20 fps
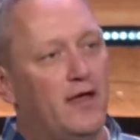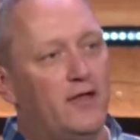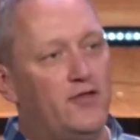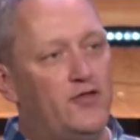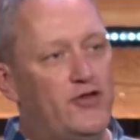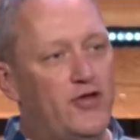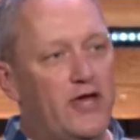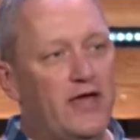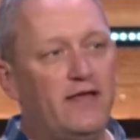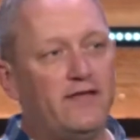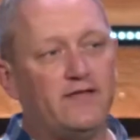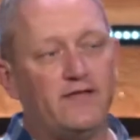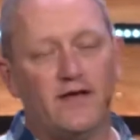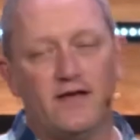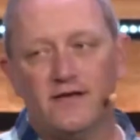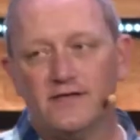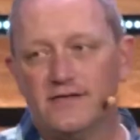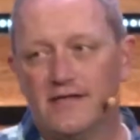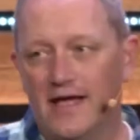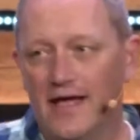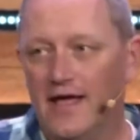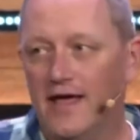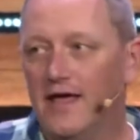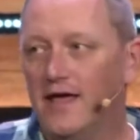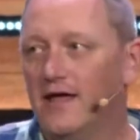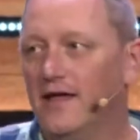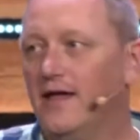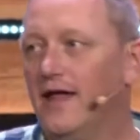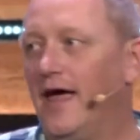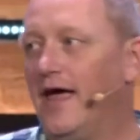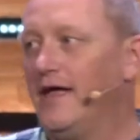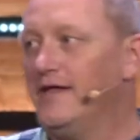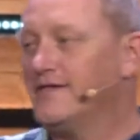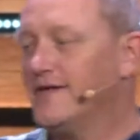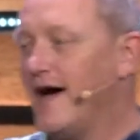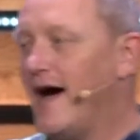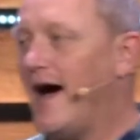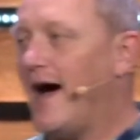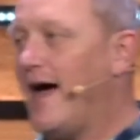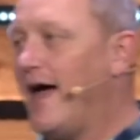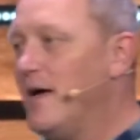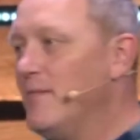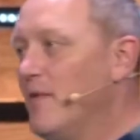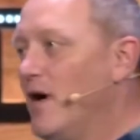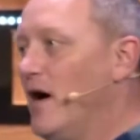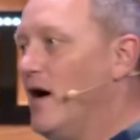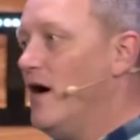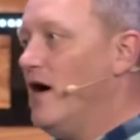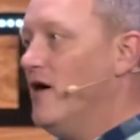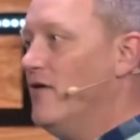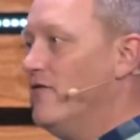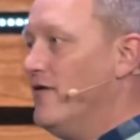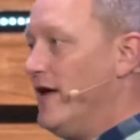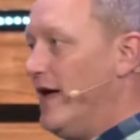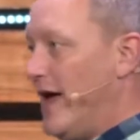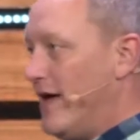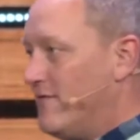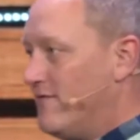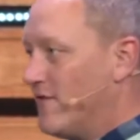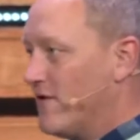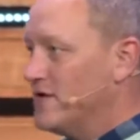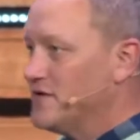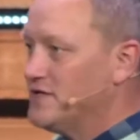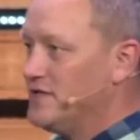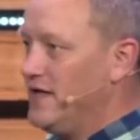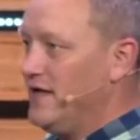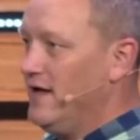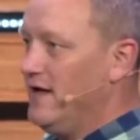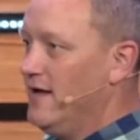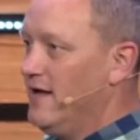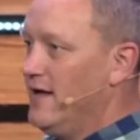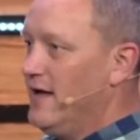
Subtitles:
Jesus in a time of adversity,